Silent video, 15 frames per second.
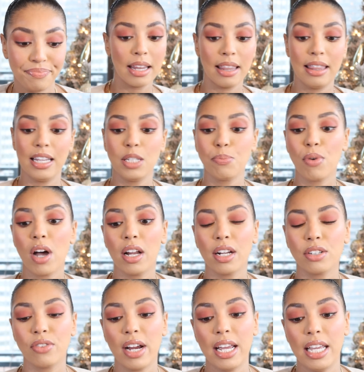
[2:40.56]
This product
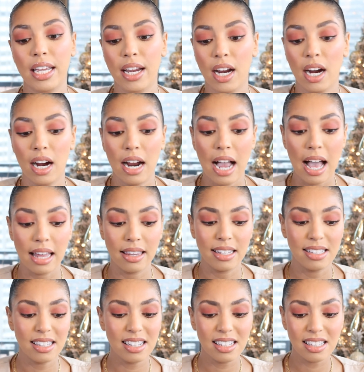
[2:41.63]
right here,
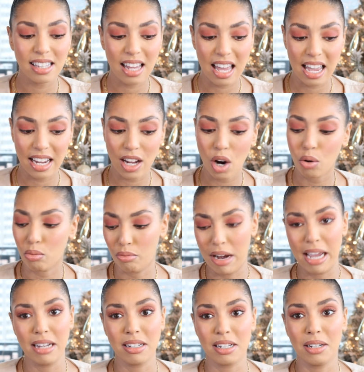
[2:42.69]
this is like a
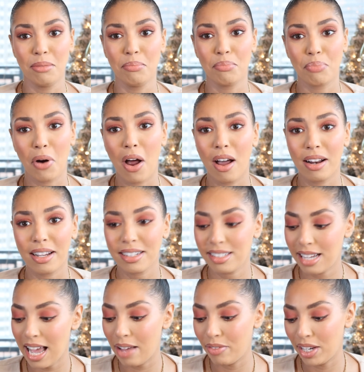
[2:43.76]
random product to
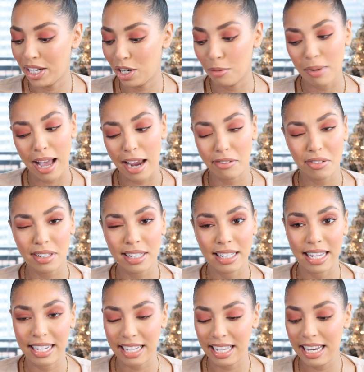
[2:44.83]
have in here, but I really
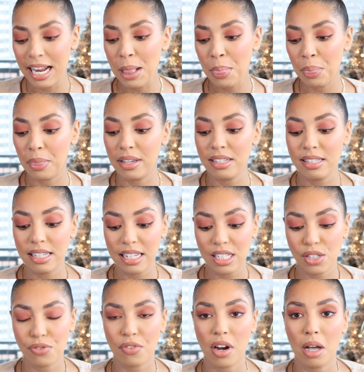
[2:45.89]
like it. This is
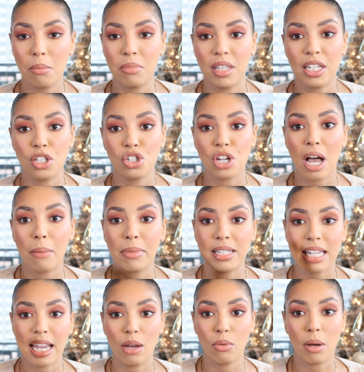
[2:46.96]
from the Shop Miss
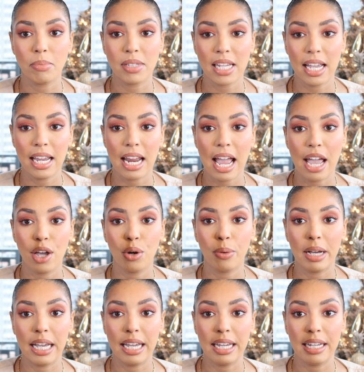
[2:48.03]
A website,
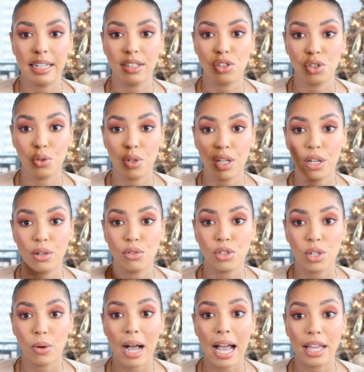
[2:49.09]
AOA Studios,
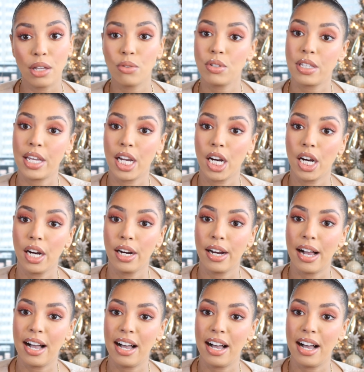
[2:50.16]
so I use their